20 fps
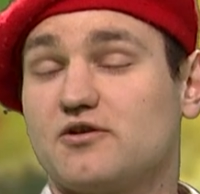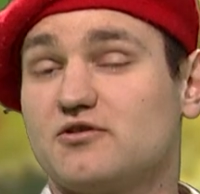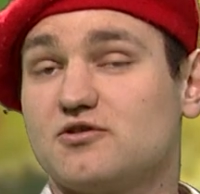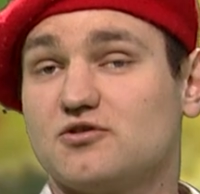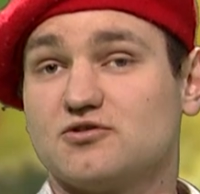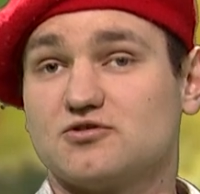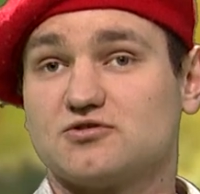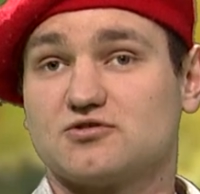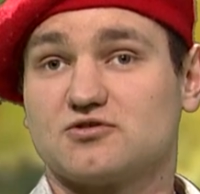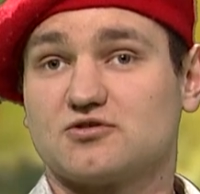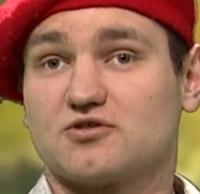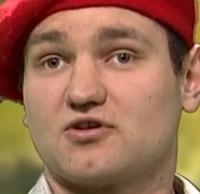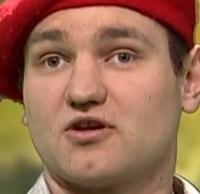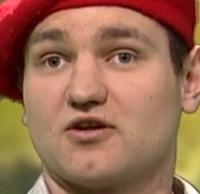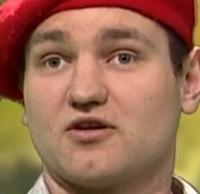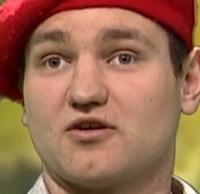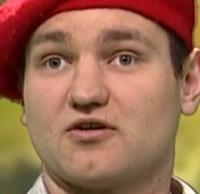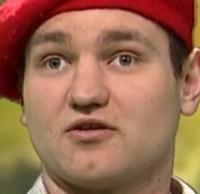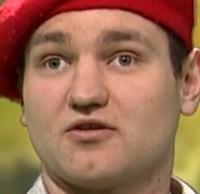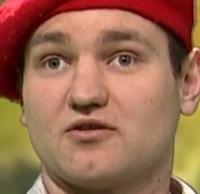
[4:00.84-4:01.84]
Marius.
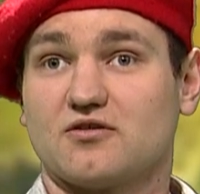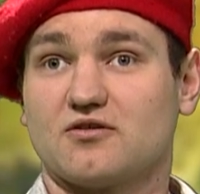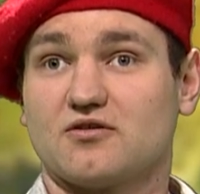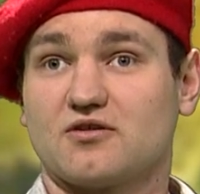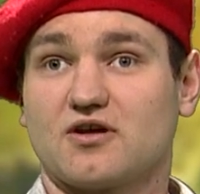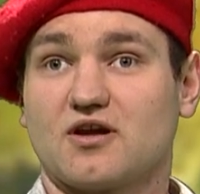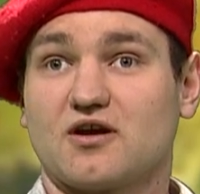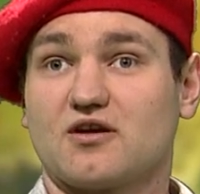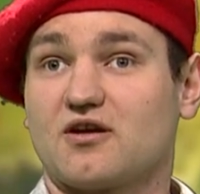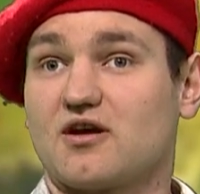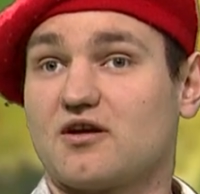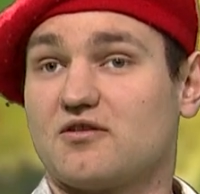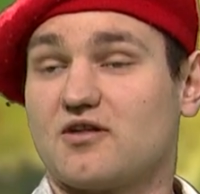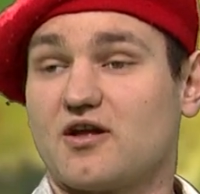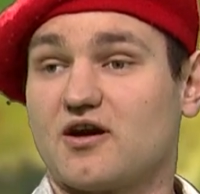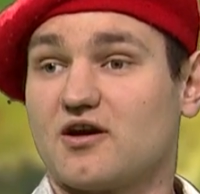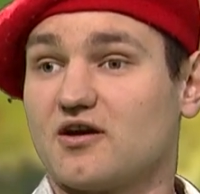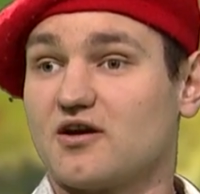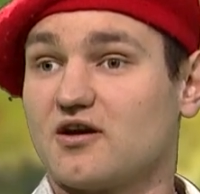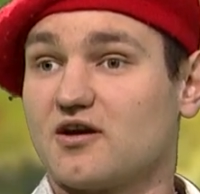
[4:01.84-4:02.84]
Uh, can
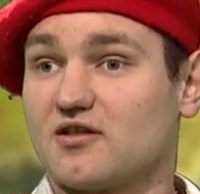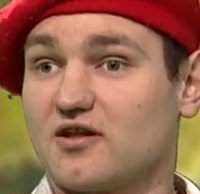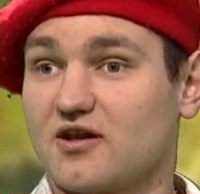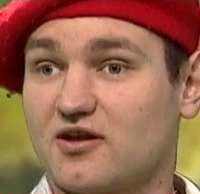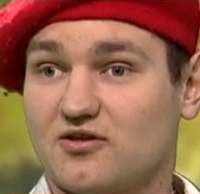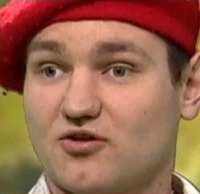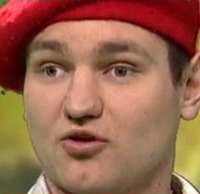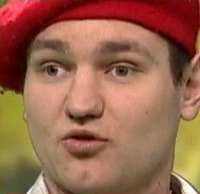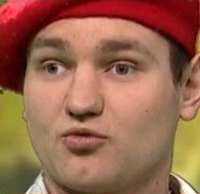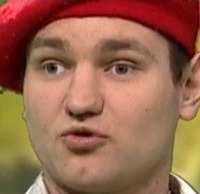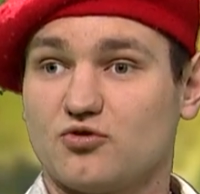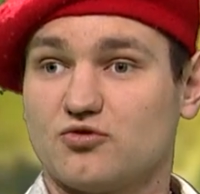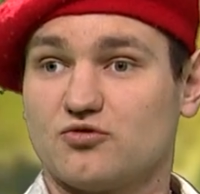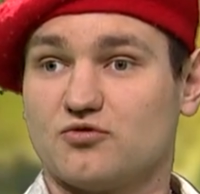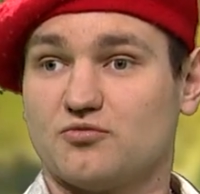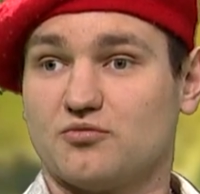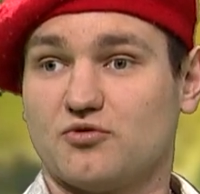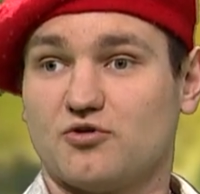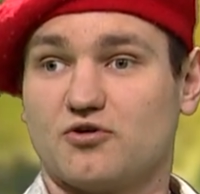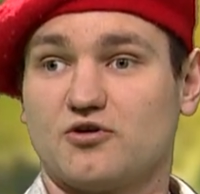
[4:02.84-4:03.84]
I can I know
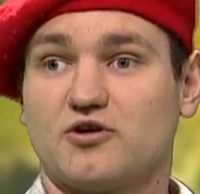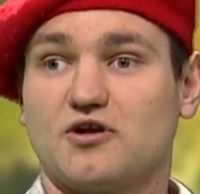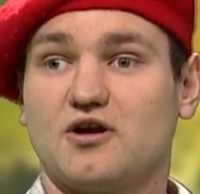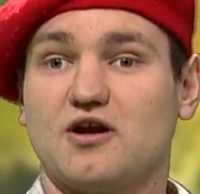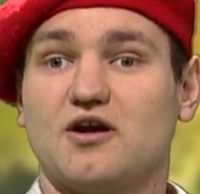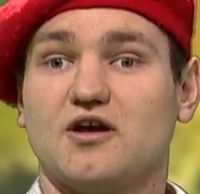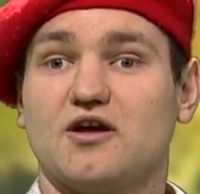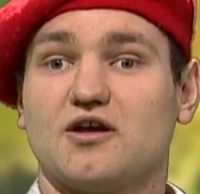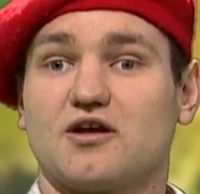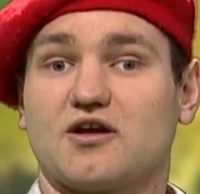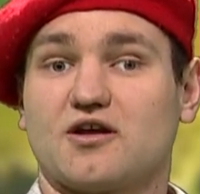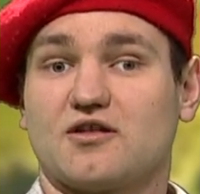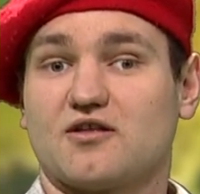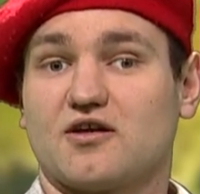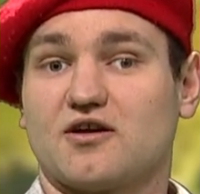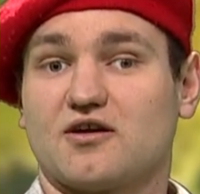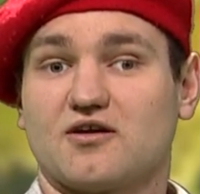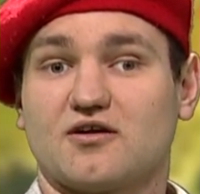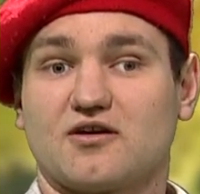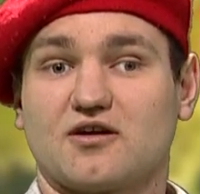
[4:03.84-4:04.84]
you more? Can
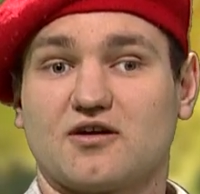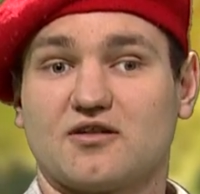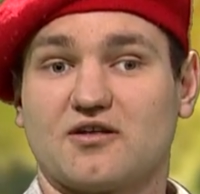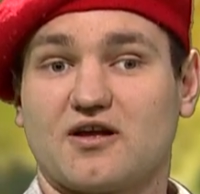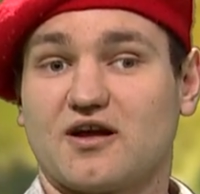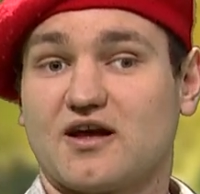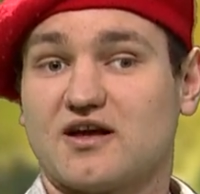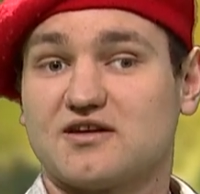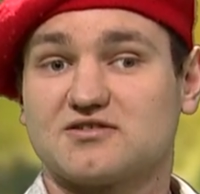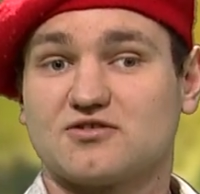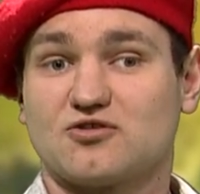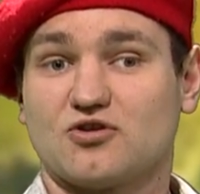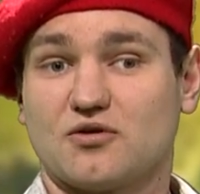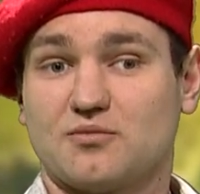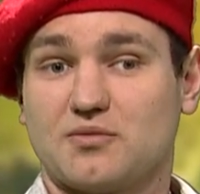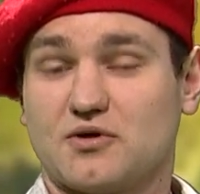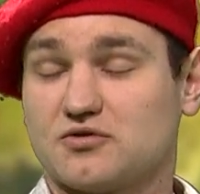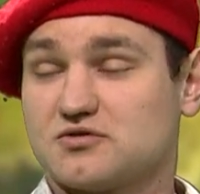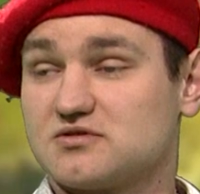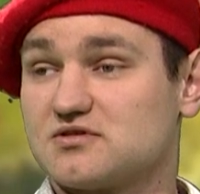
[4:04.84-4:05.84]
I can I ask you
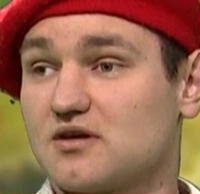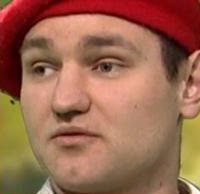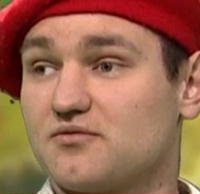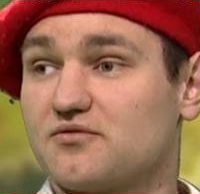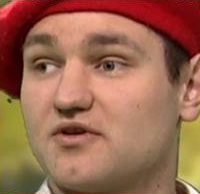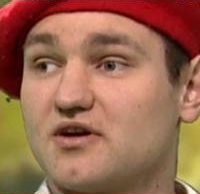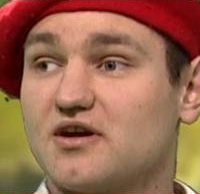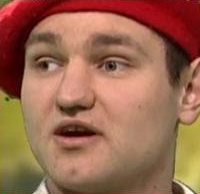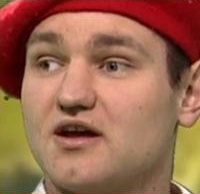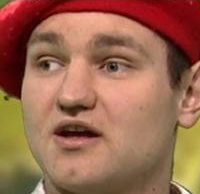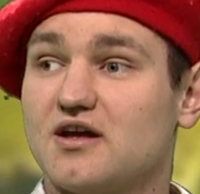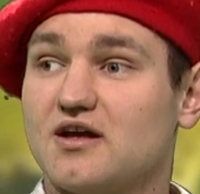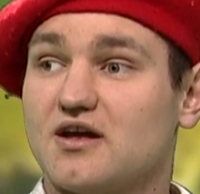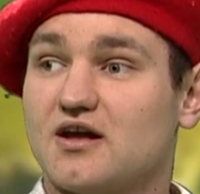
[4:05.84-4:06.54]
about something?